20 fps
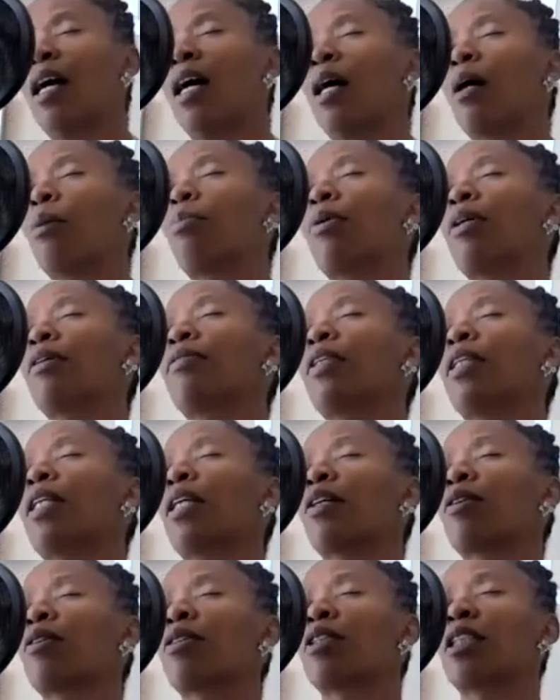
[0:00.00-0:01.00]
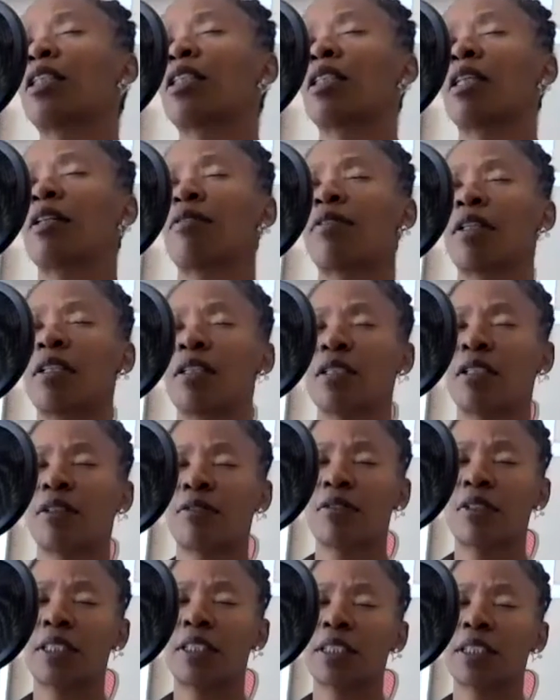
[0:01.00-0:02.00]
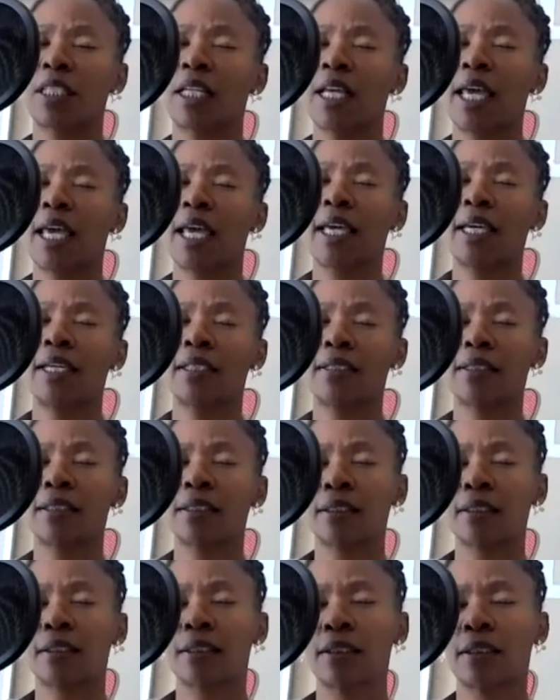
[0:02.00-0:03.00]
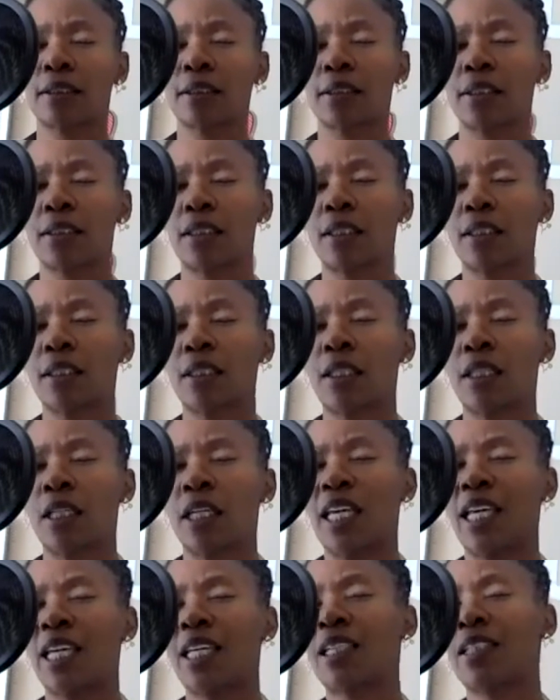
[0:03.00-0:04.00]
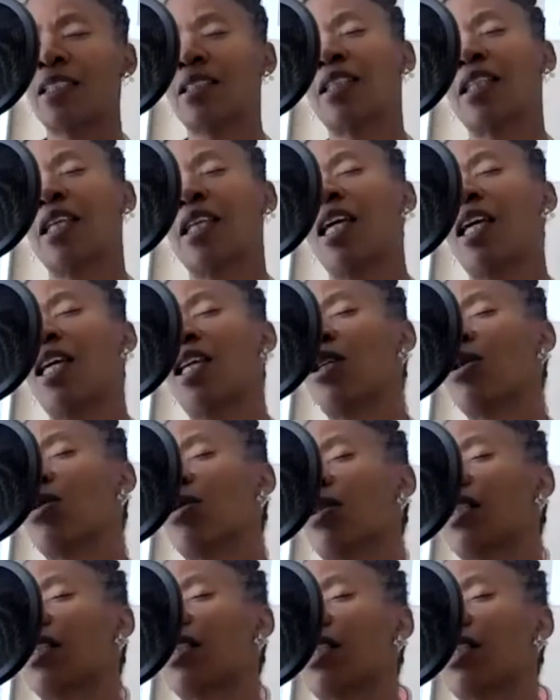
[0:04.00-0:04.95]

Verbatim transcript: above the energies of indifference and hate. It continues to